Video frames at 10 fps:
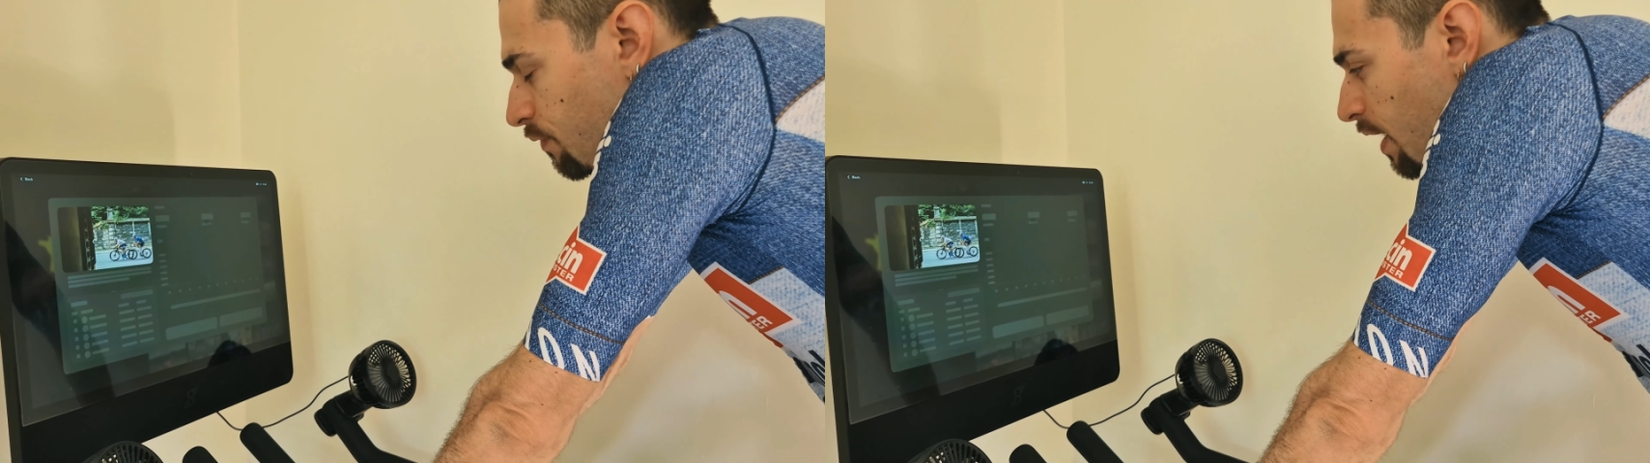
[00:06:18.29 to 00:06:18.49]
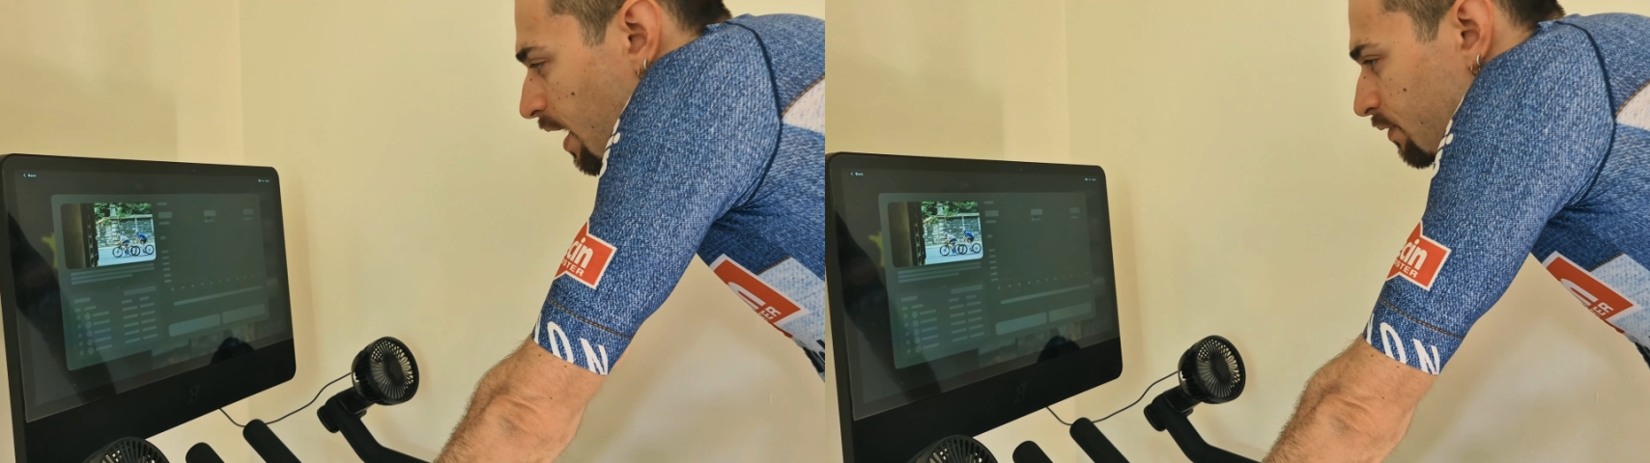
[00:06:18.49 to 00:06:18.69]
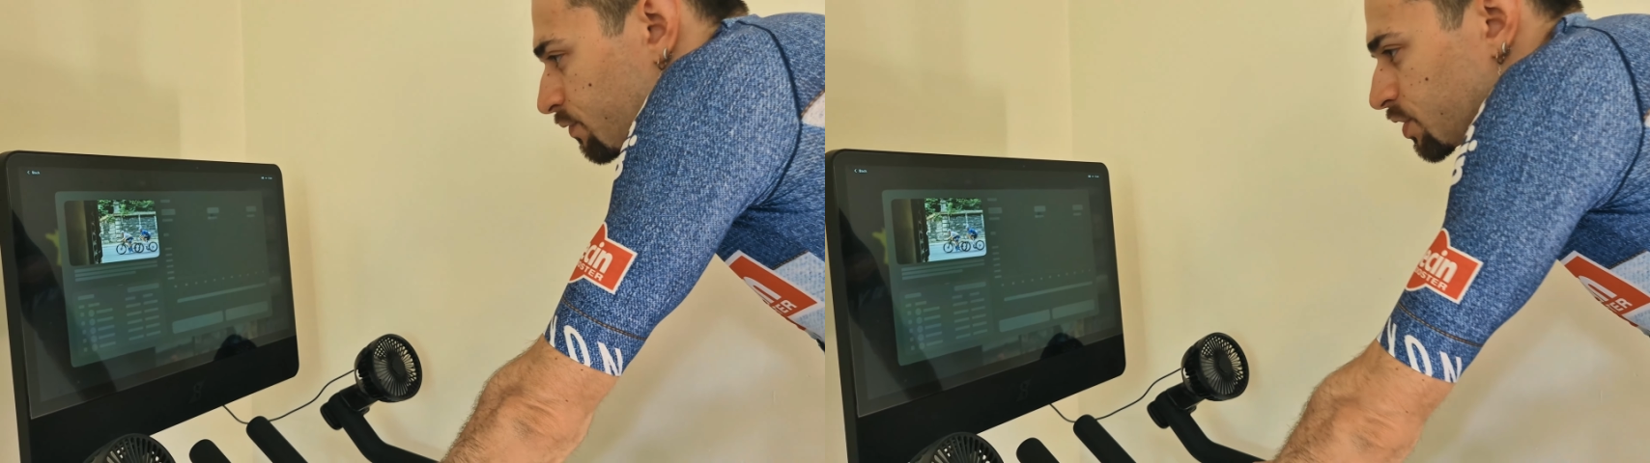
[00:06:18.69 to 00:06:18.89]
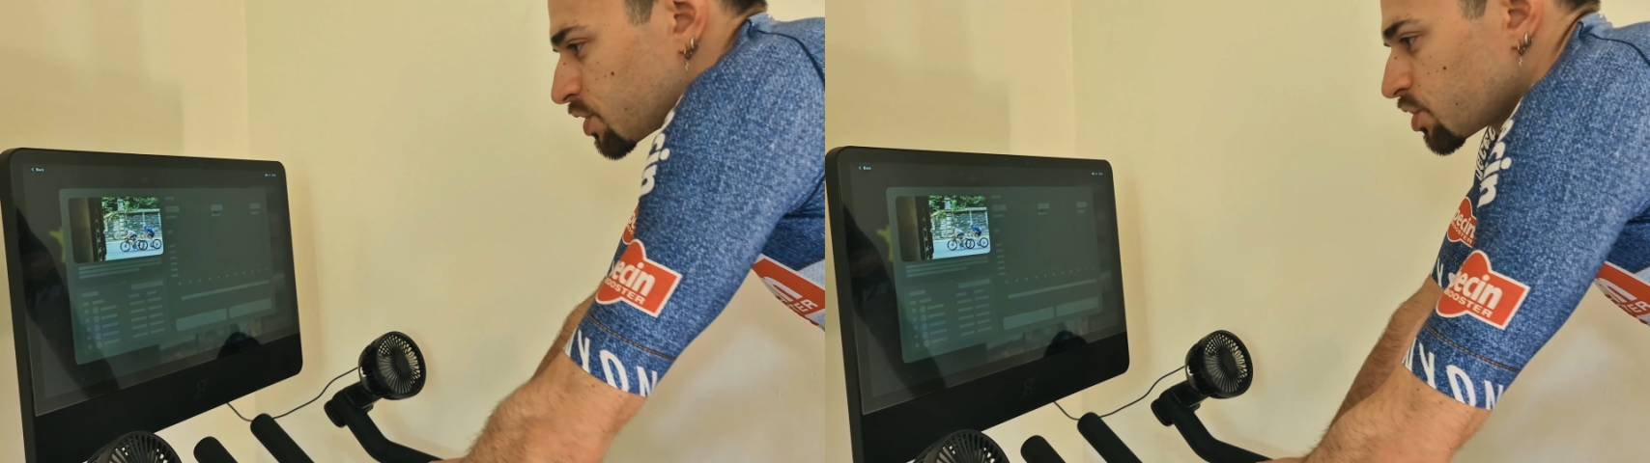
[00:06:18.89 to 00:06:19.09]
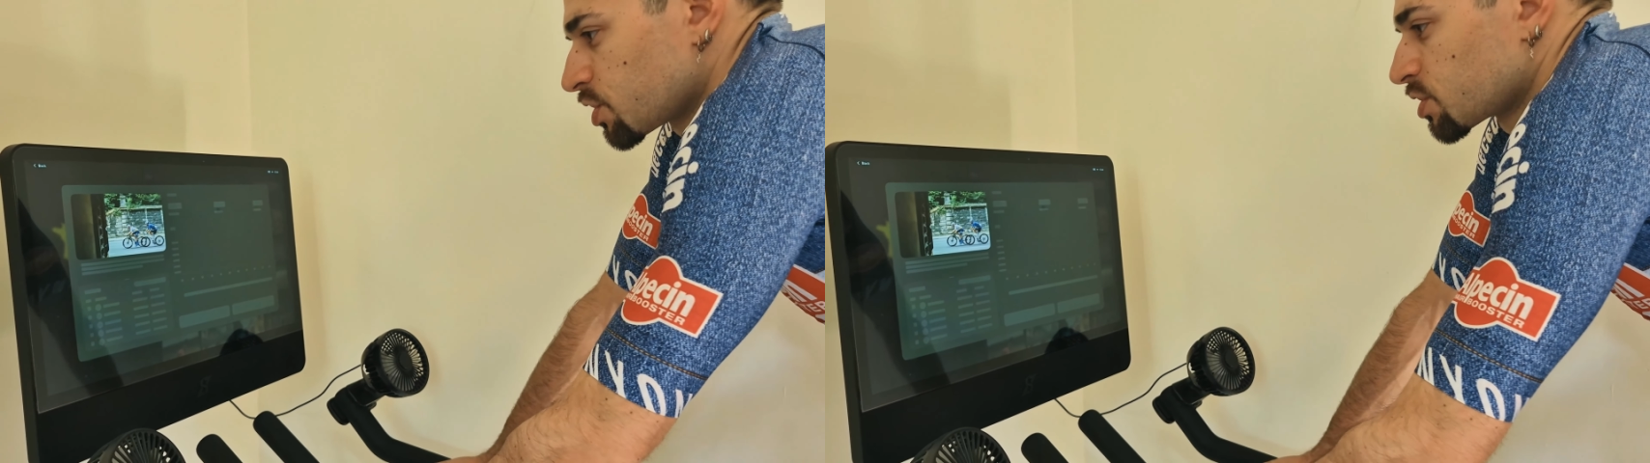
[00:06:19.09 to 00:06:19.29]
5.
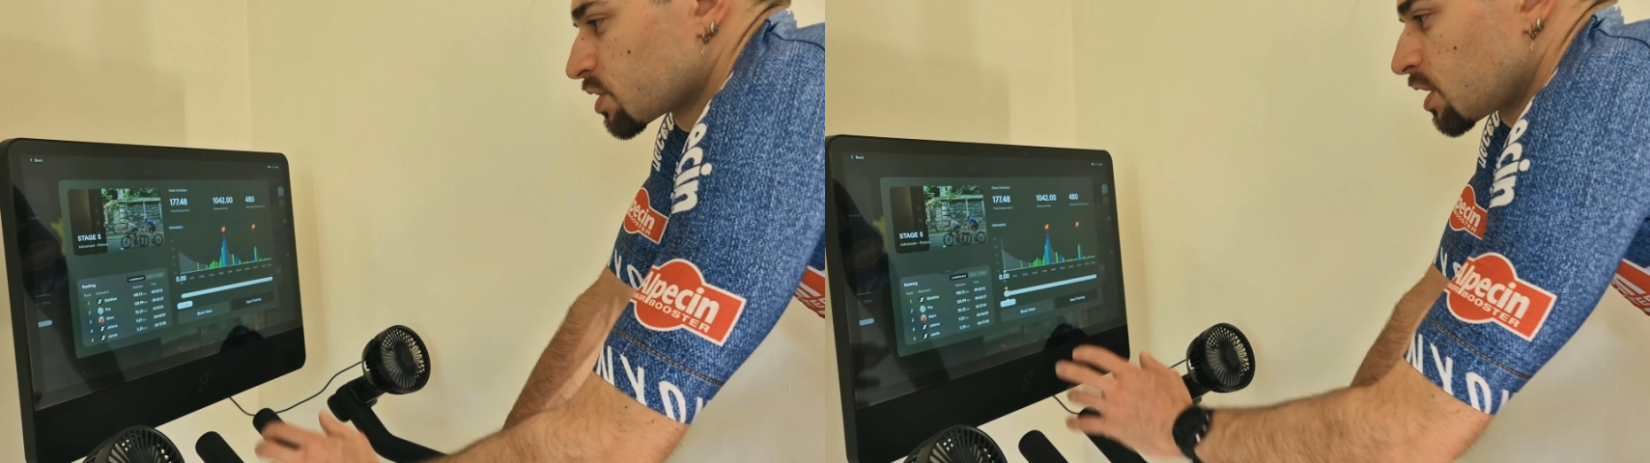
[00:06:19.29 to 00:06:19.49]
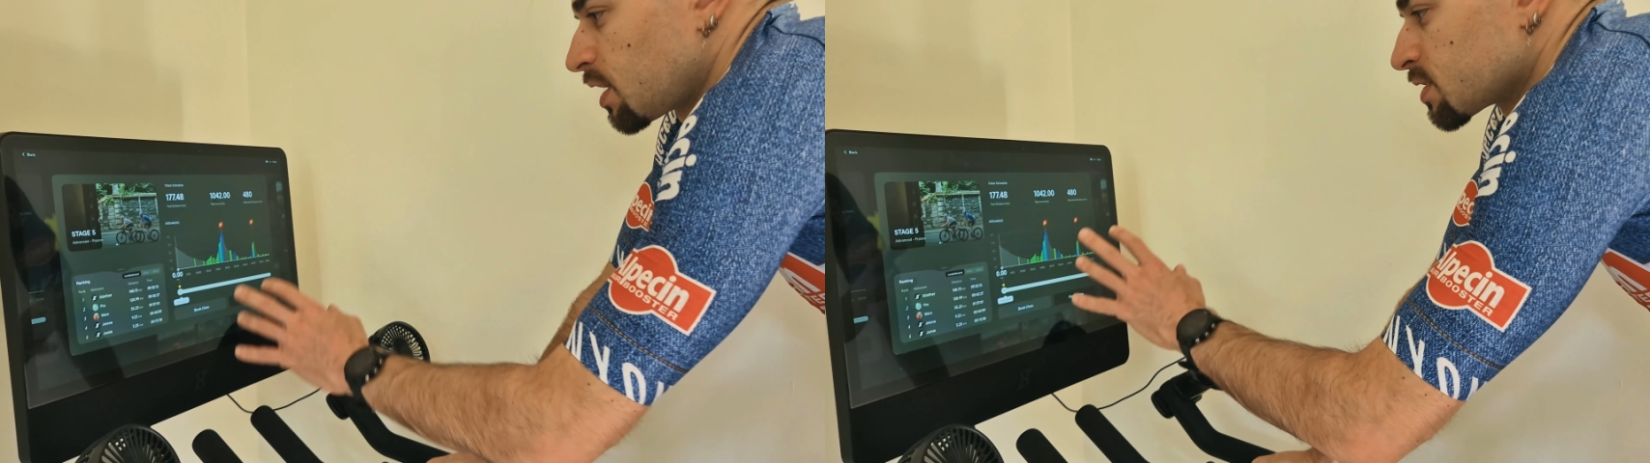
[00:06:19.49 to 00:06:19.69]
This is just a